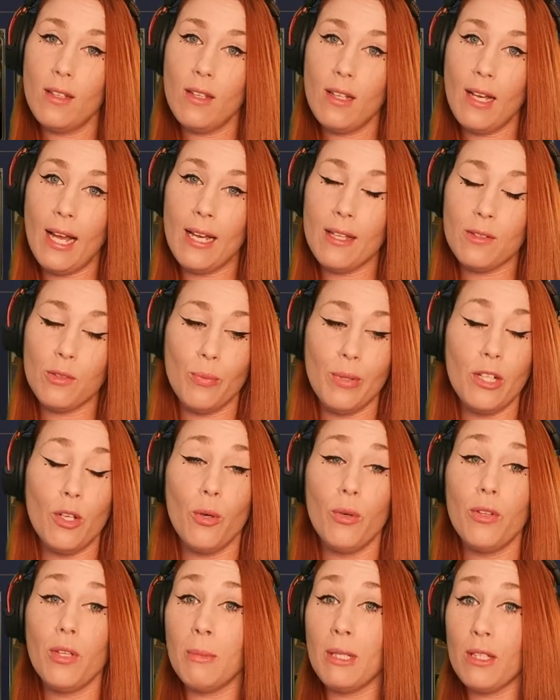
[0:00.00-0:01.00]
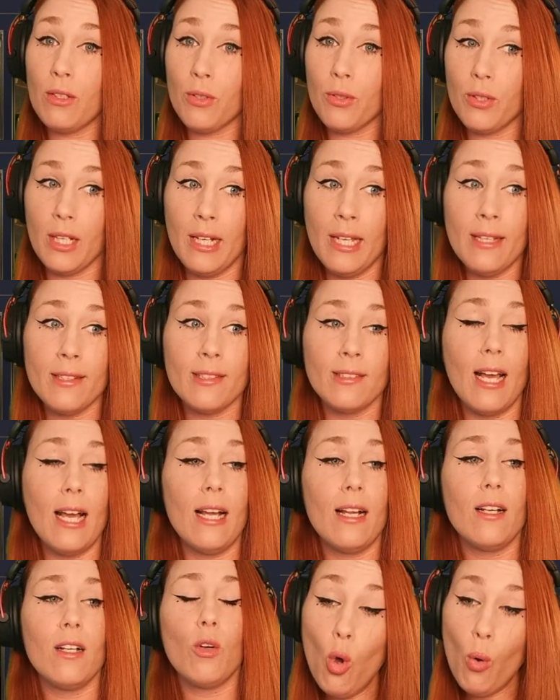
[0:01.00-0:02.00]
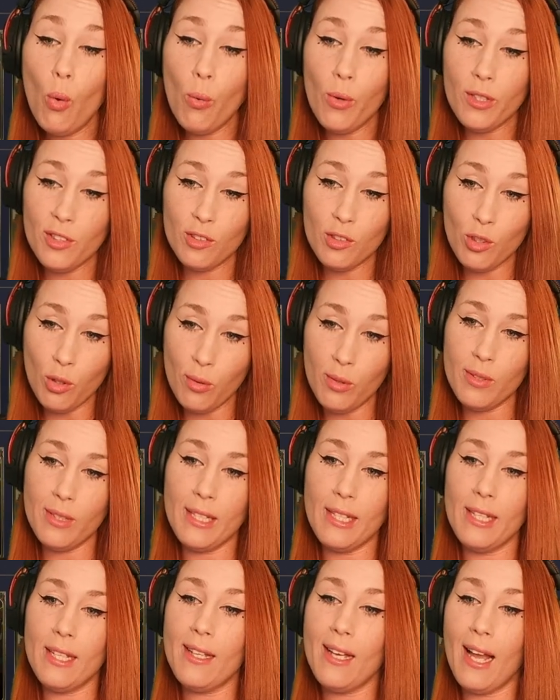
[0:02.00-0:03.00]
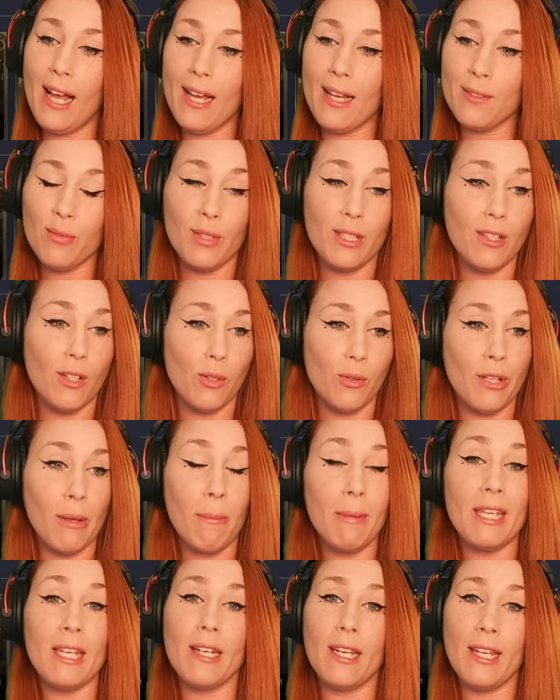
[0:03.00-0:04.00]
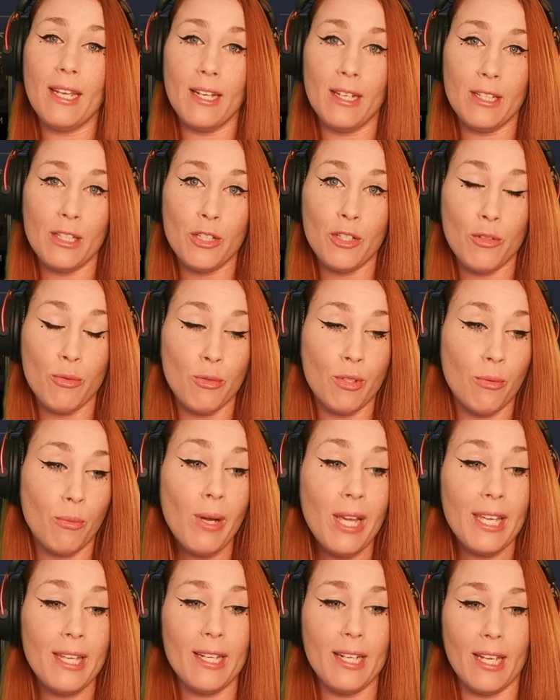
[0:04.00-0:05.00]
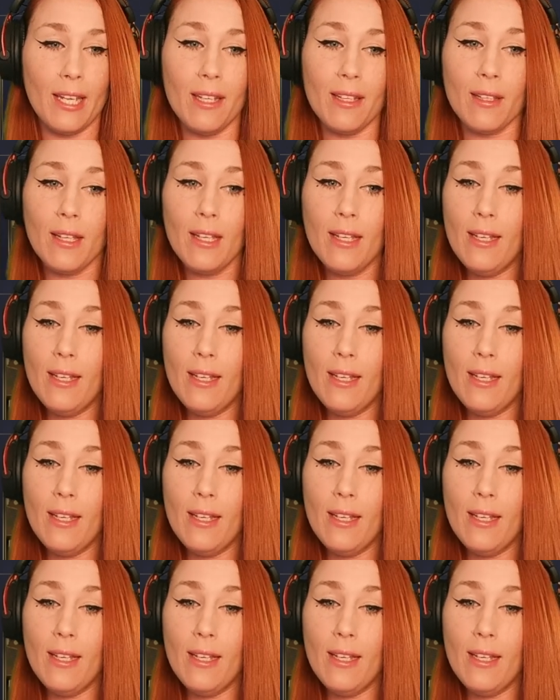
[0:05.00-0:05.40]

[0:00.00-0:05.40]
as we know them in Conan Exile, or story as we know them in here in Dune Awakening.